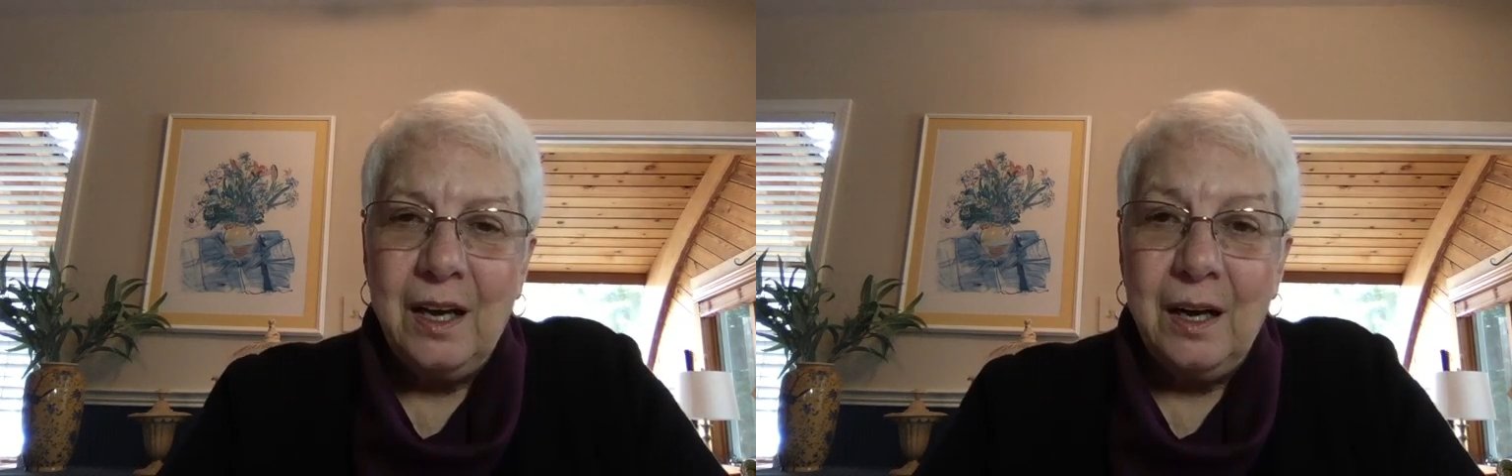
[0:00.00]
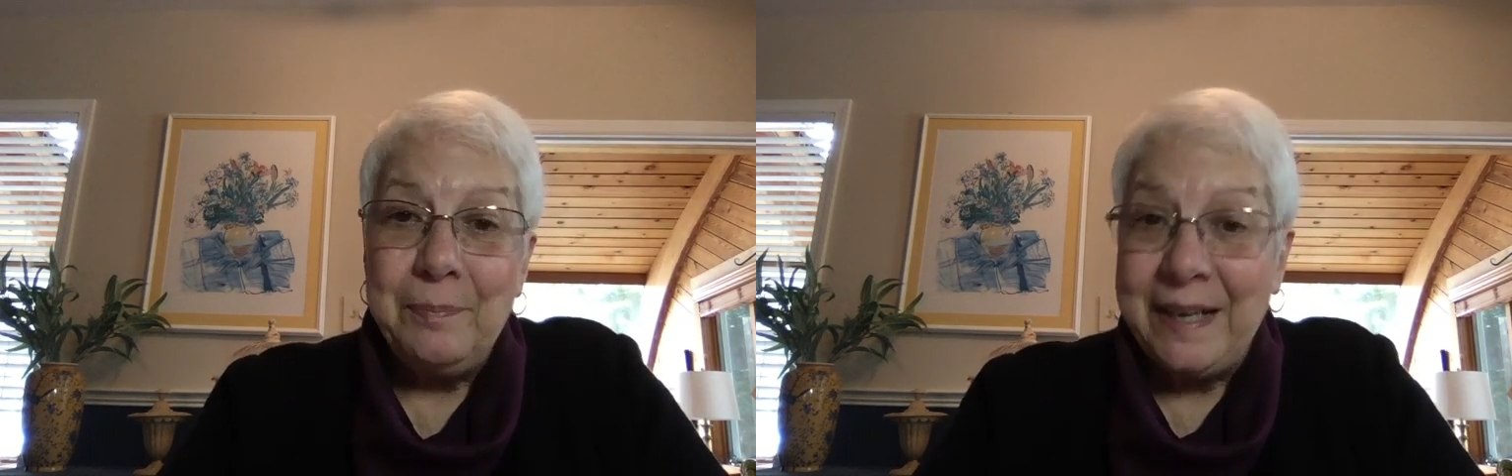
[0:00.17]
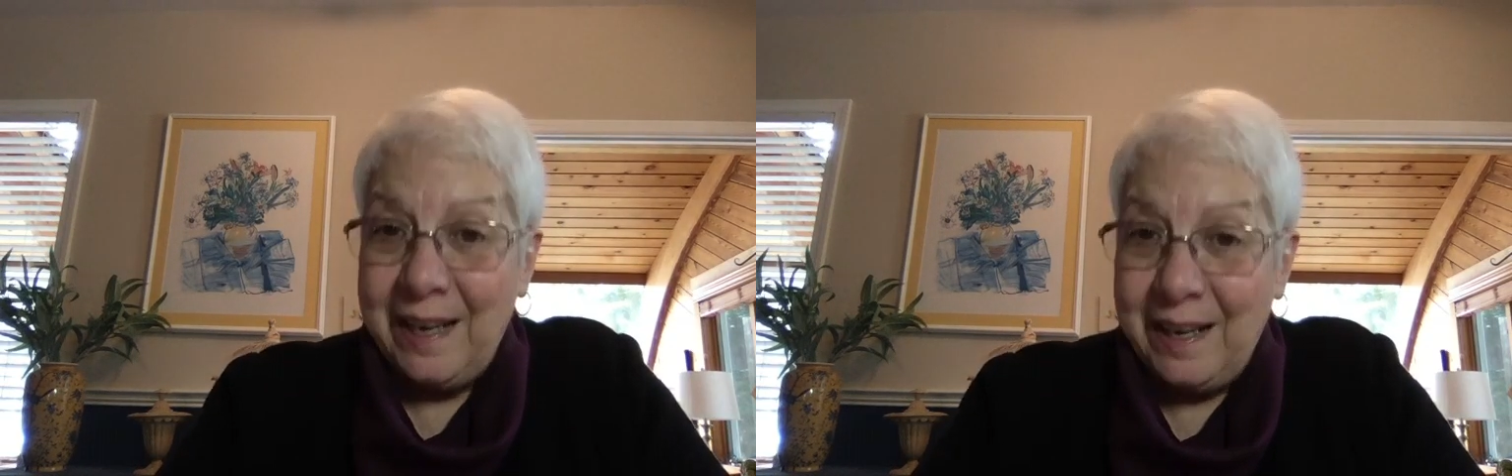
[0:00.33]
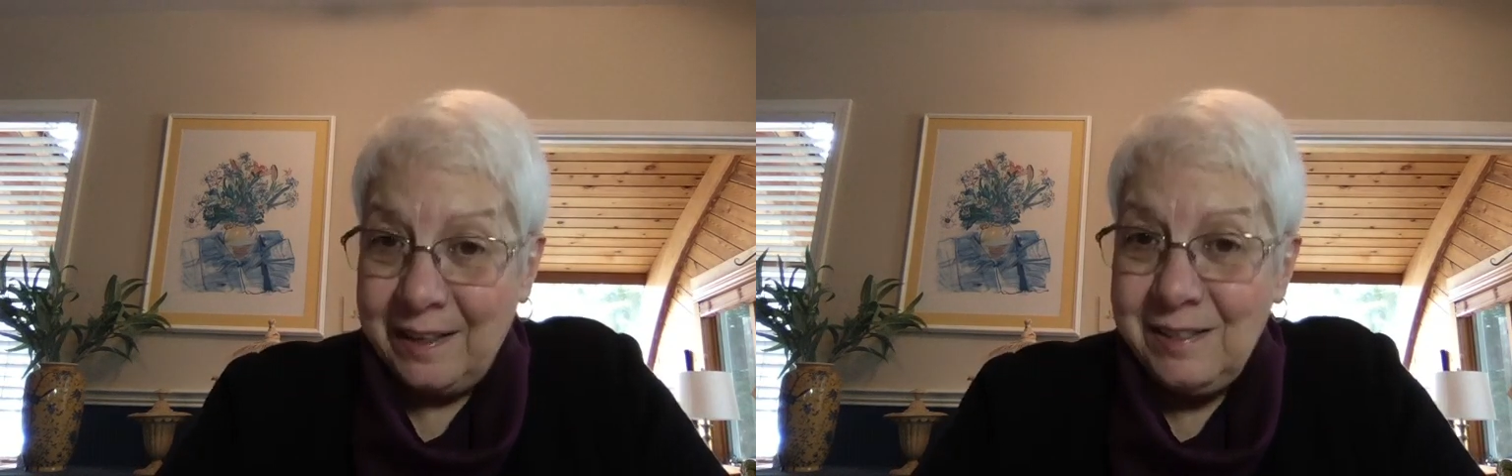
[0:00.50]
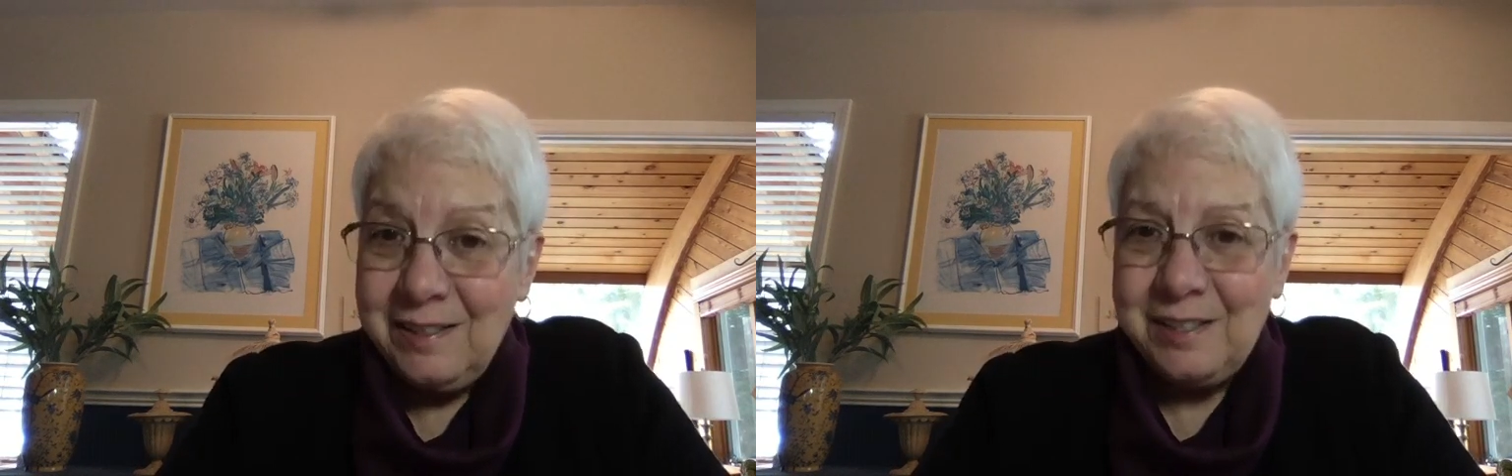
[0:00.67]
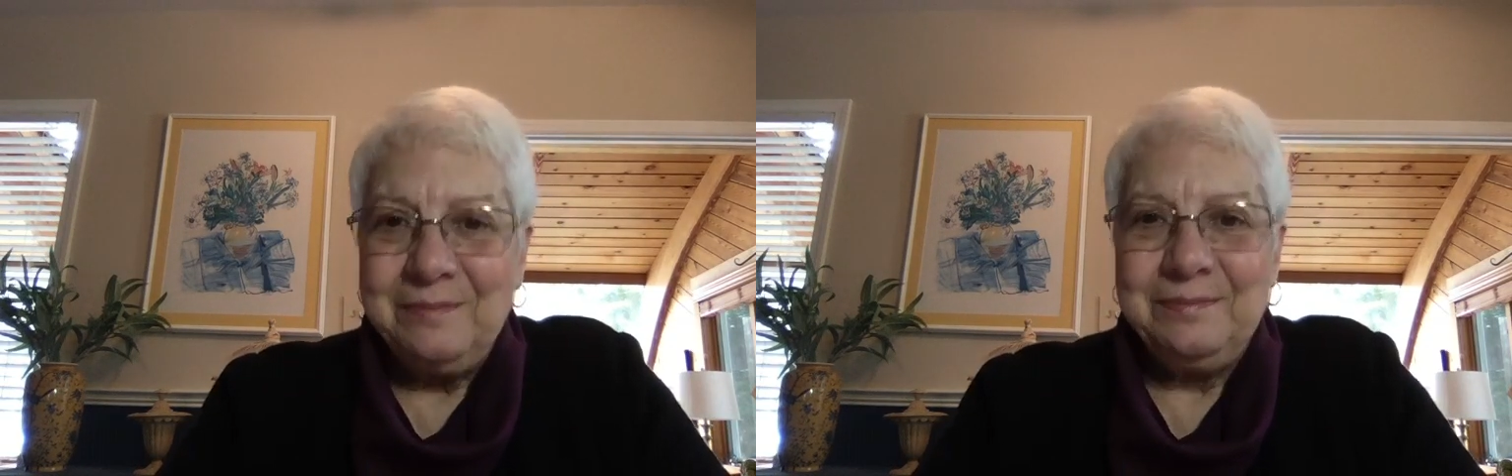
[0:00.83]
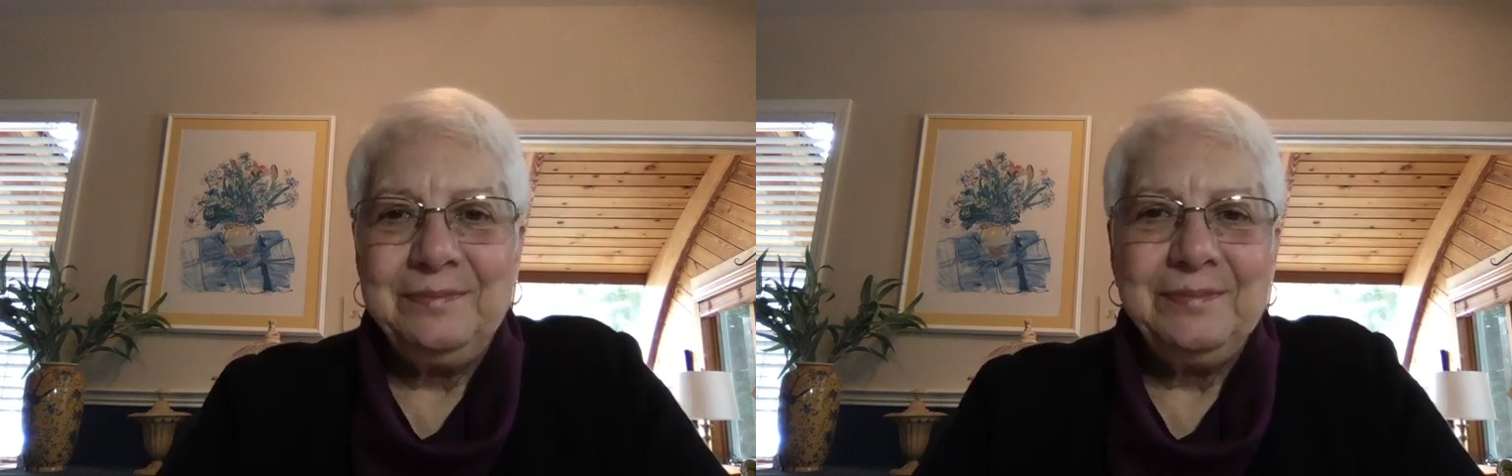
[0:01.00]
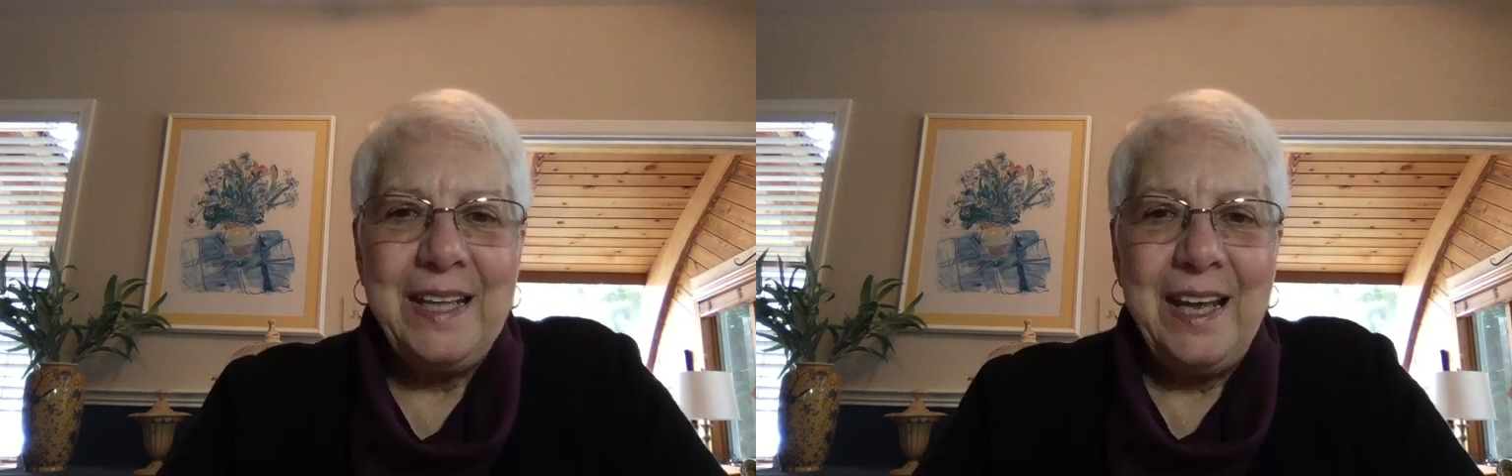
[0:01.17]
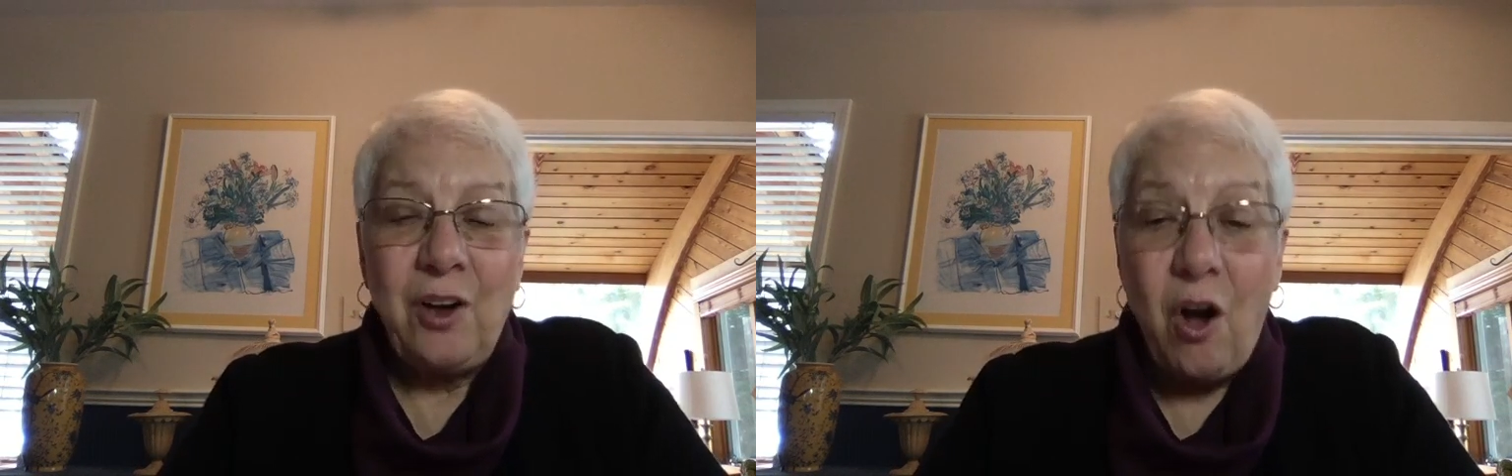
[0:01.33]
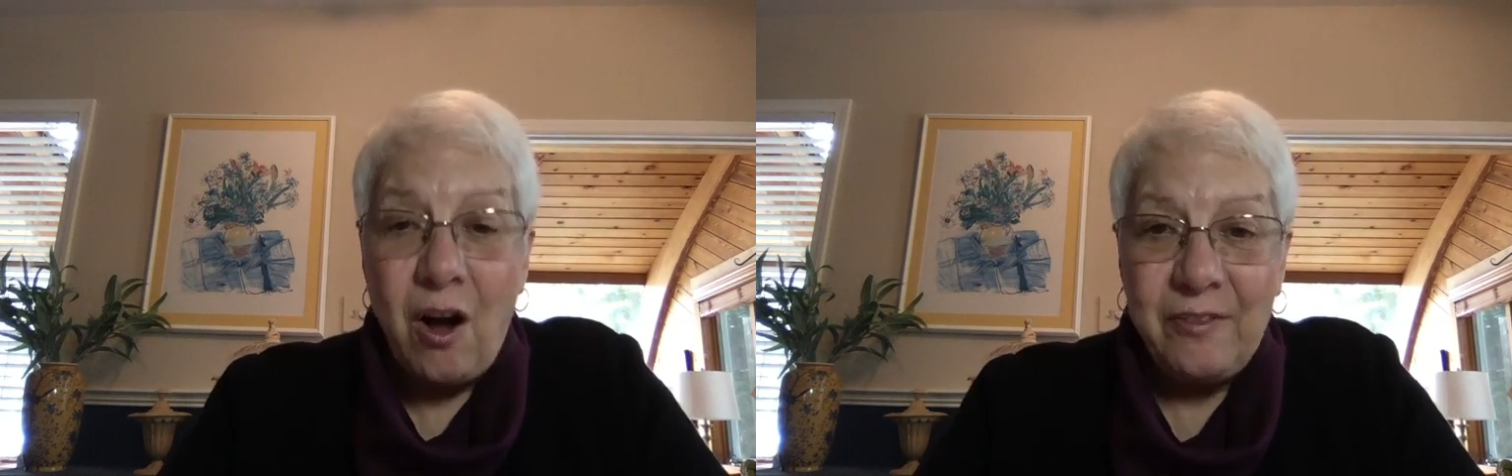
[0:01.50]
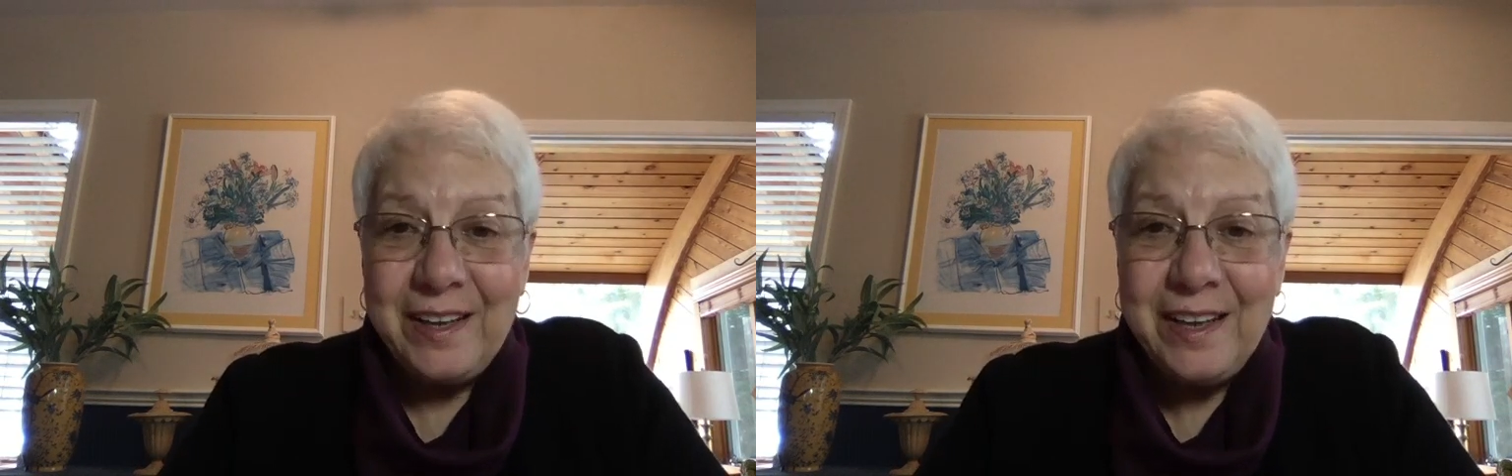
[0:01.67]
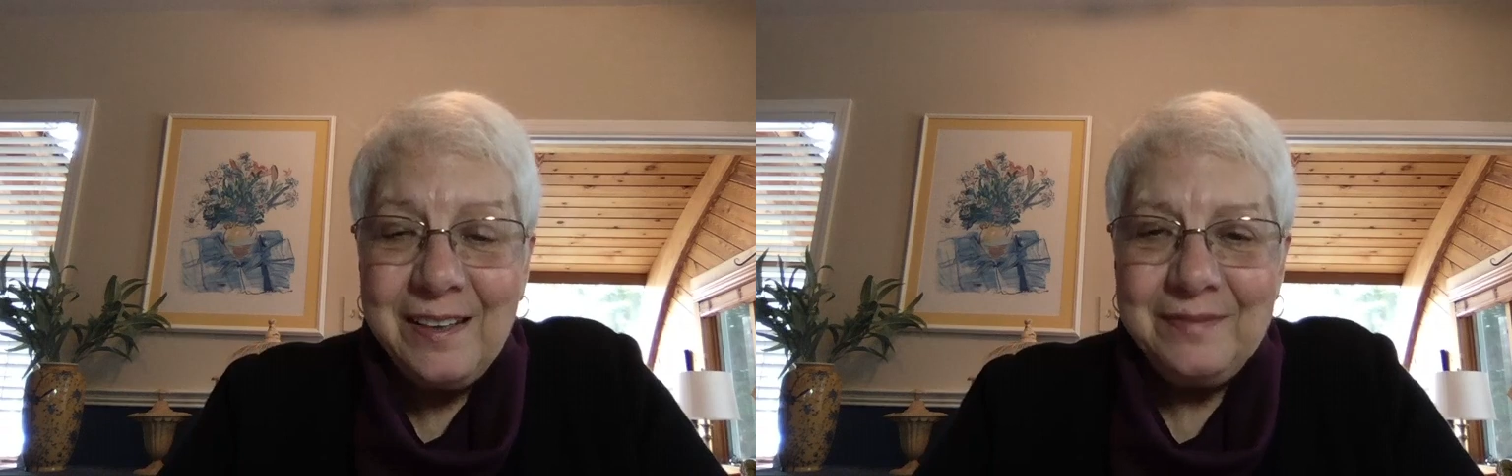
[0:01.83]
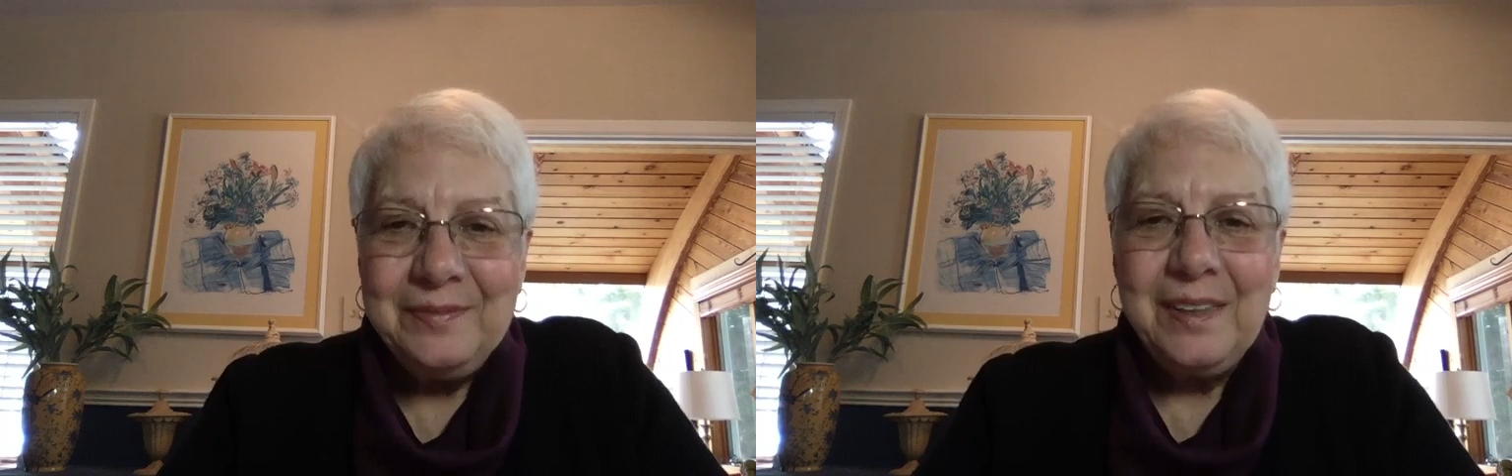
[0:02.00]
Bananas and coffee